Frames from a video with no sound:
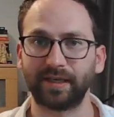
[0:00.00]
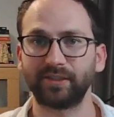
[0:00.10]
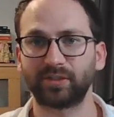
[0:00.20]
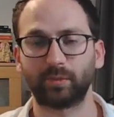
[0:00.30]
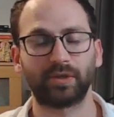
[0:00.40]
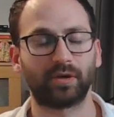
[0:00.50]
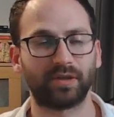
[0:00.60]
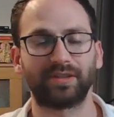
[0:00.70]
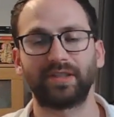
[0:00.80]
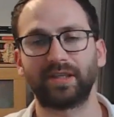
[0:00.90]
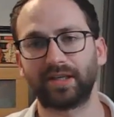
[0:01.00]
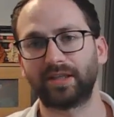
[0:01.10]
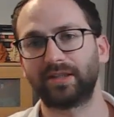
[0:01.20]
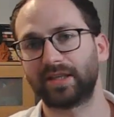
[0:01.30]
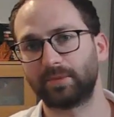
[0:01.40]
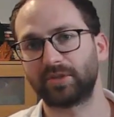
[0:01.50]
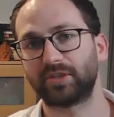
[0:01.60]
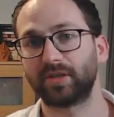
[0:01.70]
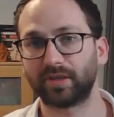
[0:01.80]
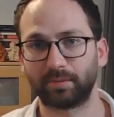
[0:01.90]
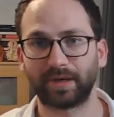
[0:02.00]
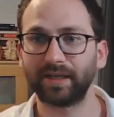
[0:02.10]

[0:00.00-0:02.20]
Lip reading: So we call it DNA damage repair.